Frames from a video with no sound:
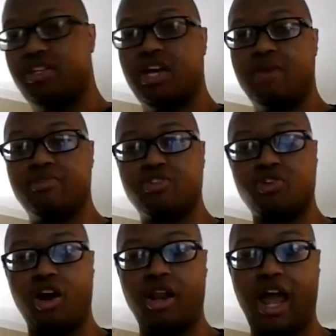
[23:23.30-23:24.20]
to come
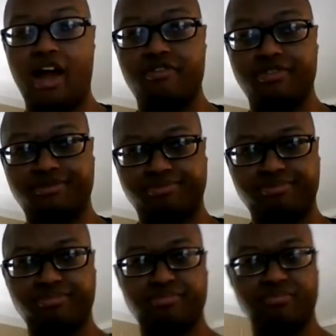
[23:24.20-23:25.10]
into our life.
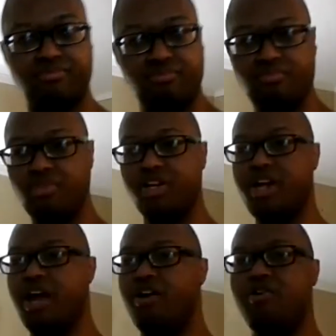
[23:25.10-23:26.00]

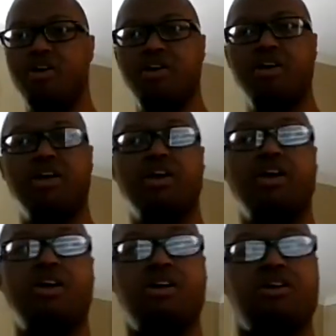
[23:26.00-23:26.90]
Now,
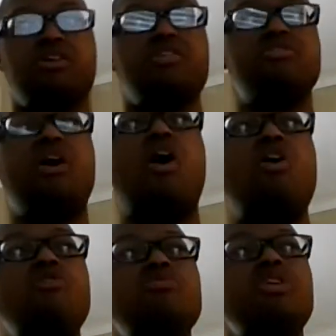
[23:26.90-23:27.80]
the
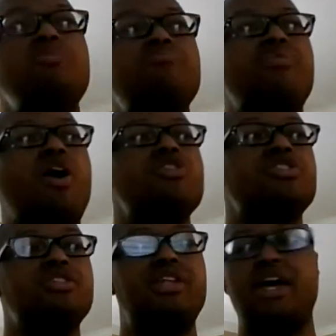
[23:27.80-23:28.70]
only
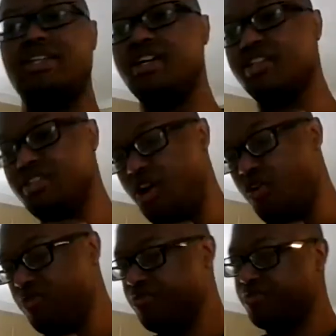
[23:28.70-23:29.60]
person that doesn't
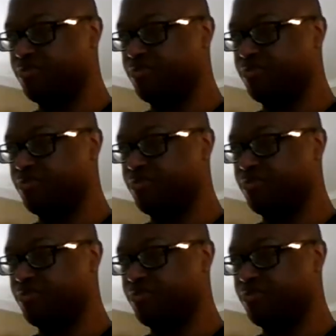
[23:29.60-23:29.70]
know